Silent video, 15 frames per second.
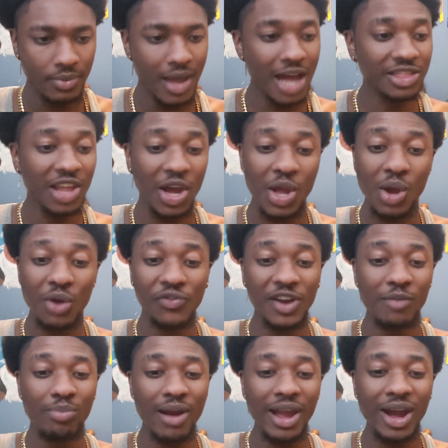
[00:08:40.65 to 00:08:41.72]
I thought he was
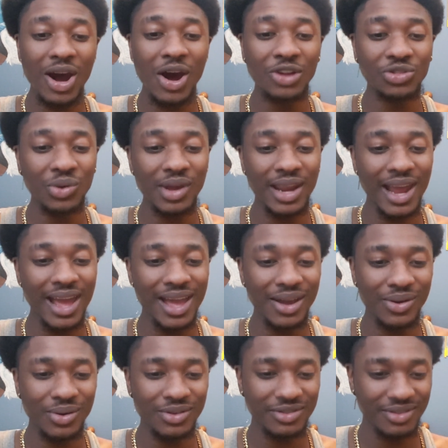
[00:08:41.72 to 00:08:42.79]
finna break all three of their
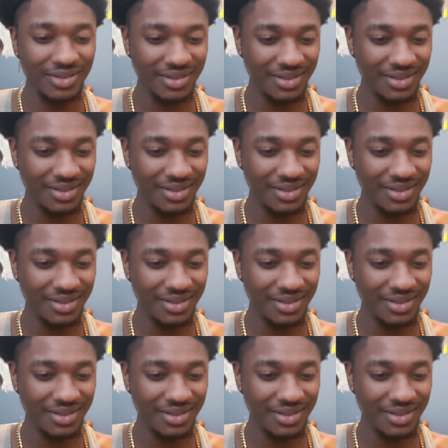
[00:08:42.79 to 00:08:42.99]
ankles.